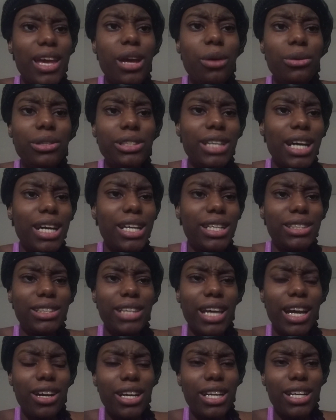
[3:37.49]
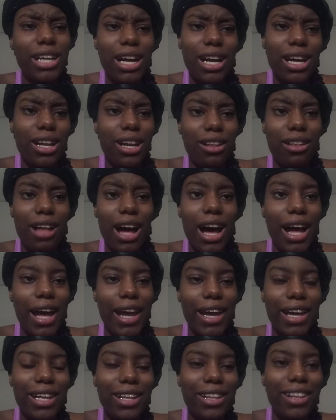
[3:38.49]
It was kind of scary, not gonna
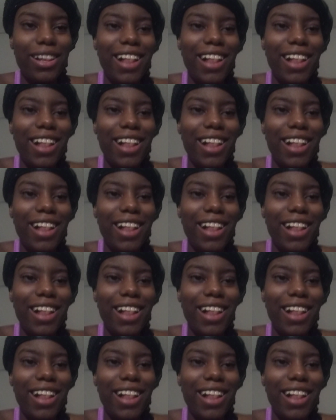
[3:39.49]
lie.